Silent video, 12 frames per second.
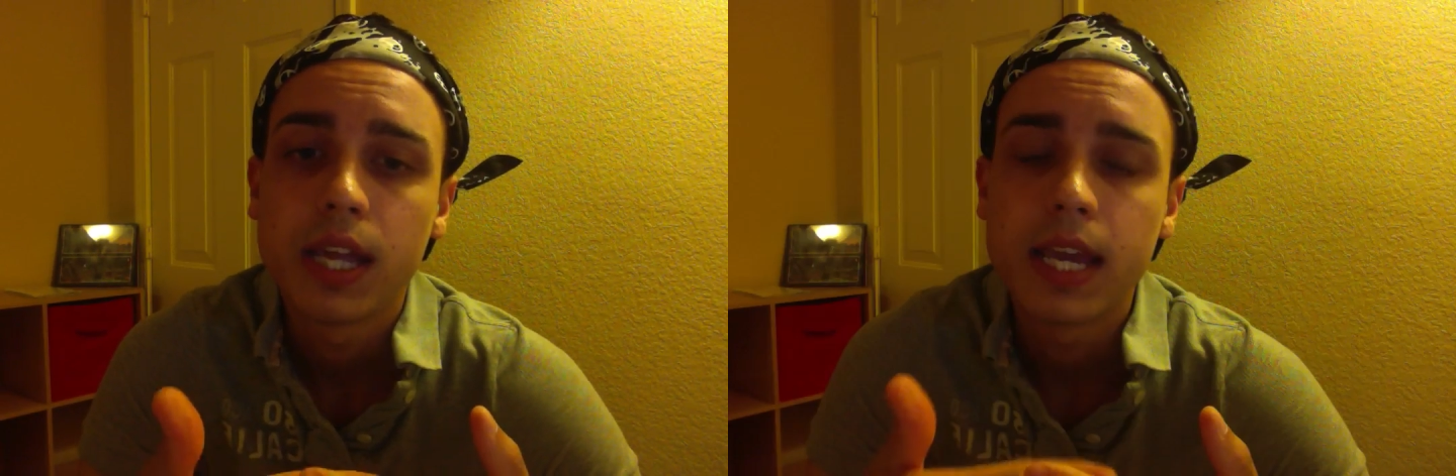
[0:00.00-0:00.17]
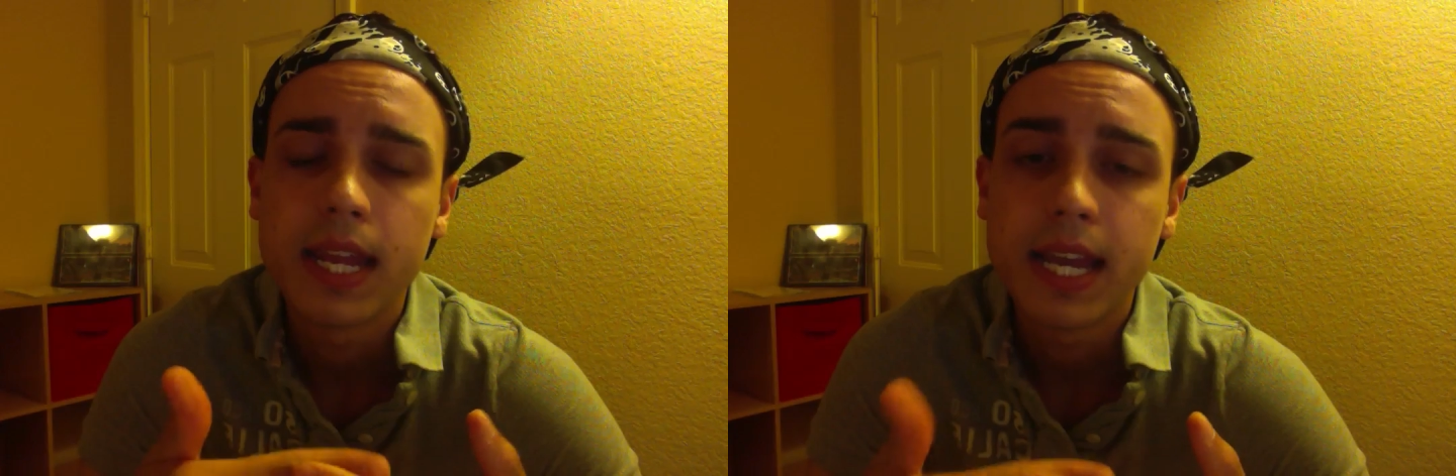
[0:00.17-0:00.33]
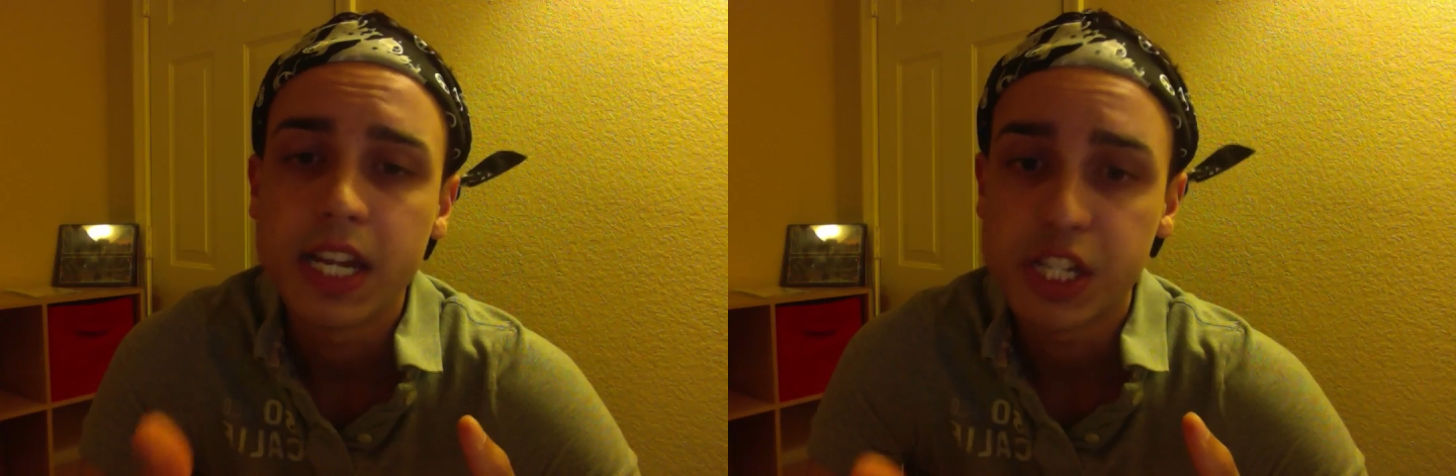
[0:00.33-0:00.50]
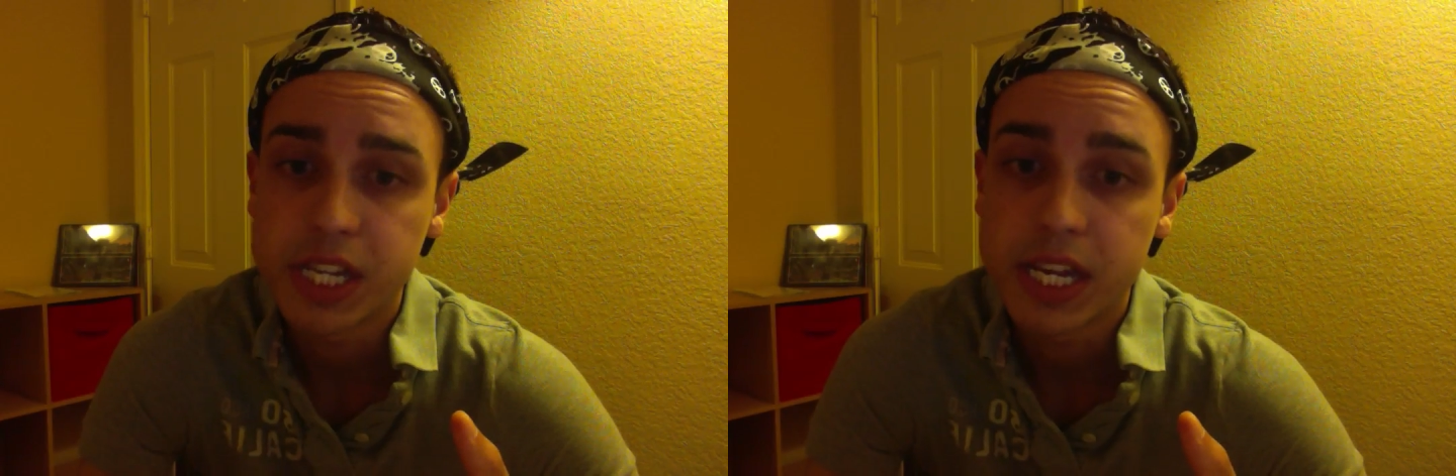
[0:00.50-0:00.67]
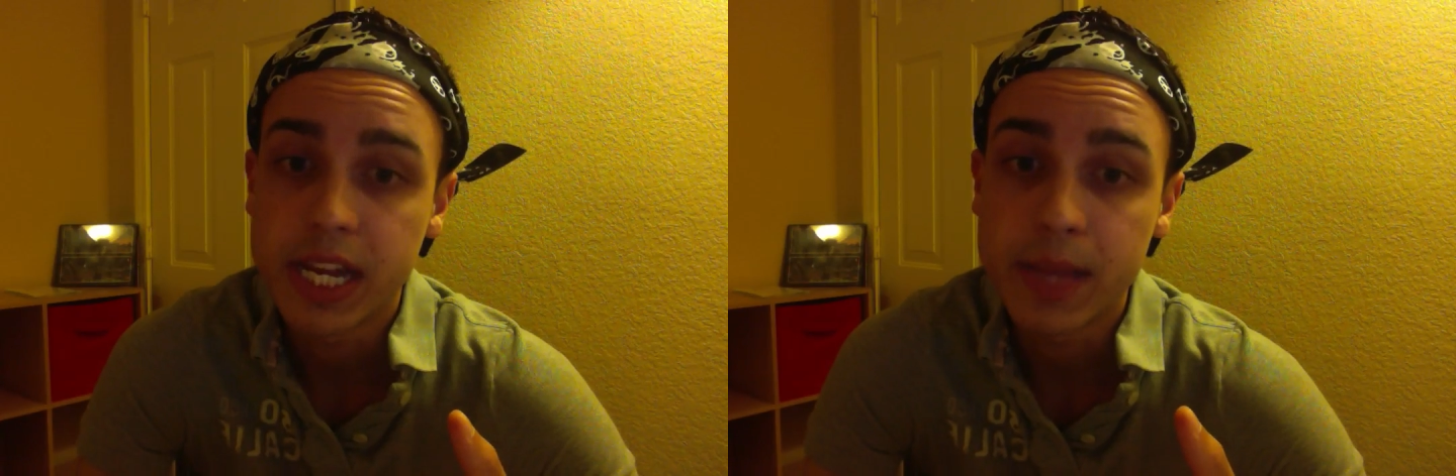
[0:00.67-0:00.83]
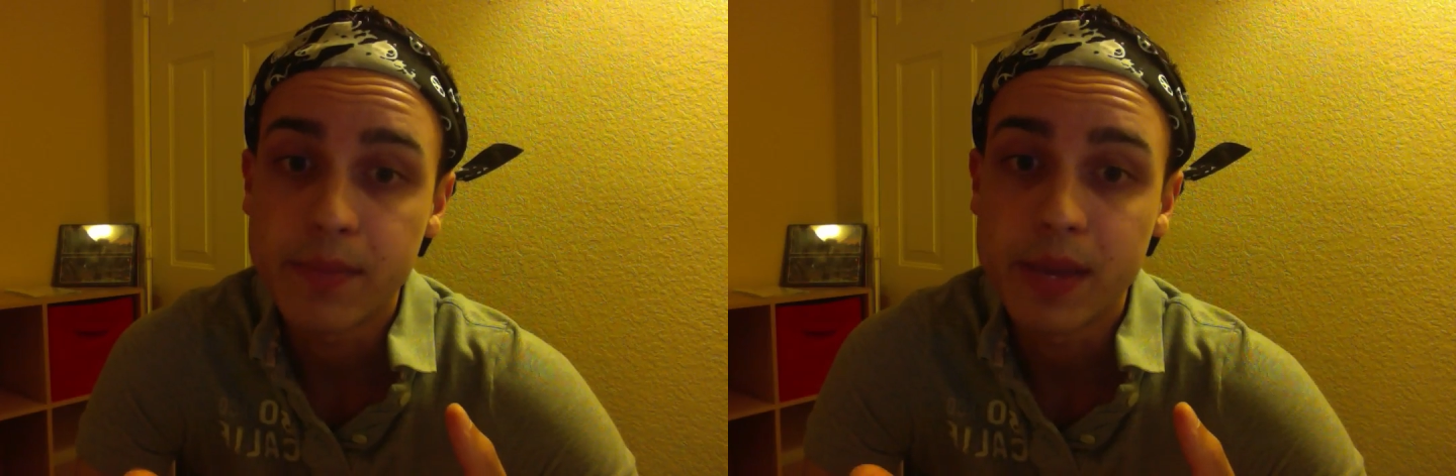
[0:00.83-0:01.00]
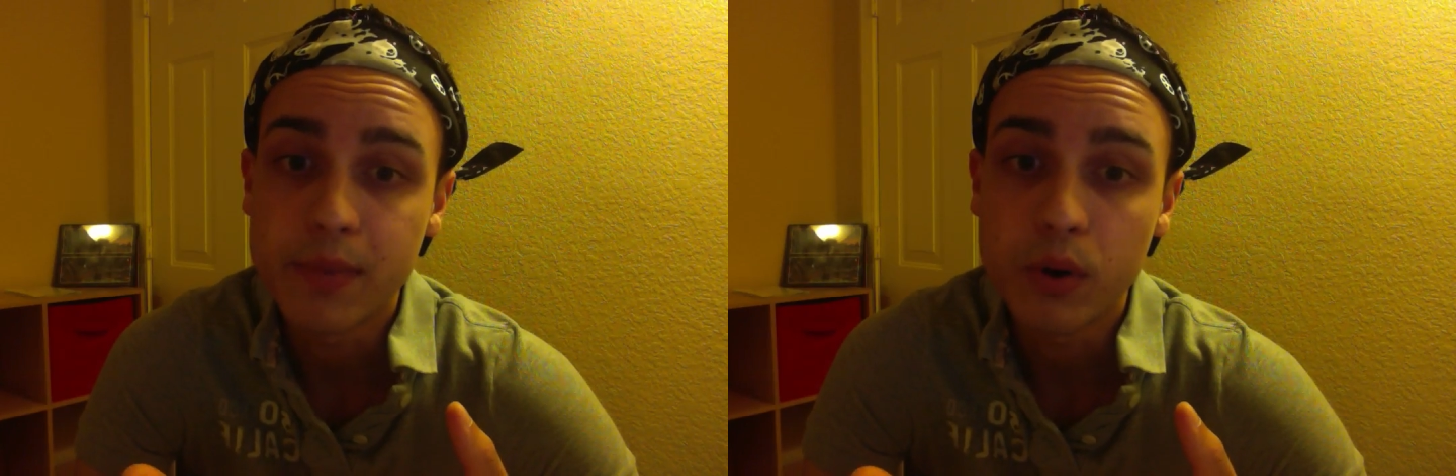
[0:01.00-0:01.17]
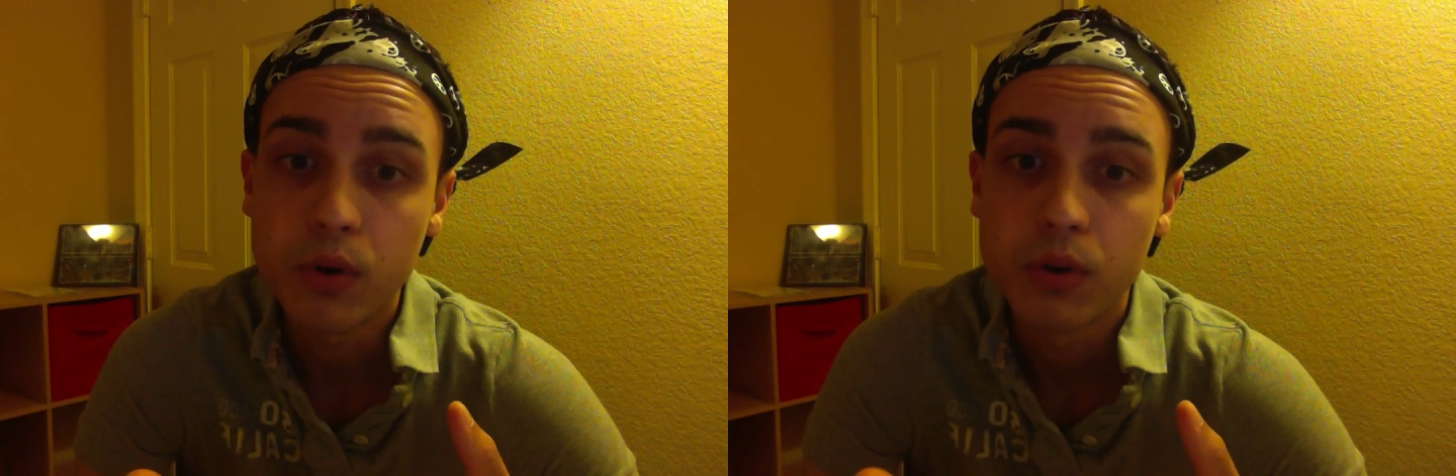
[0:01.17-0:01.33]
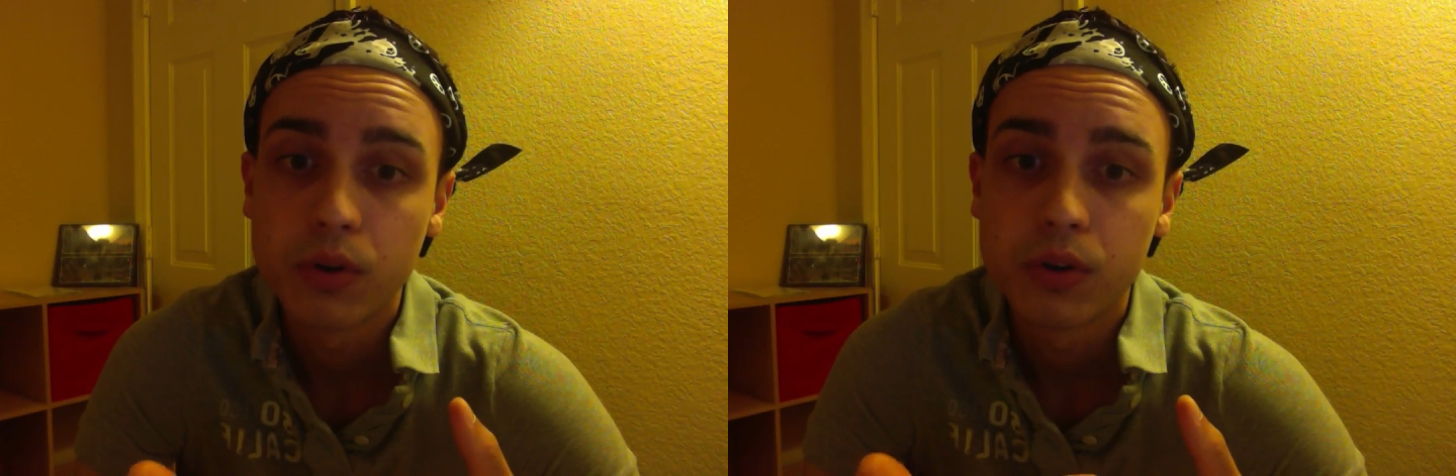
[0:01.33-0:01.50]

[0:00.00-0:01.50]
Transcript: and educating people.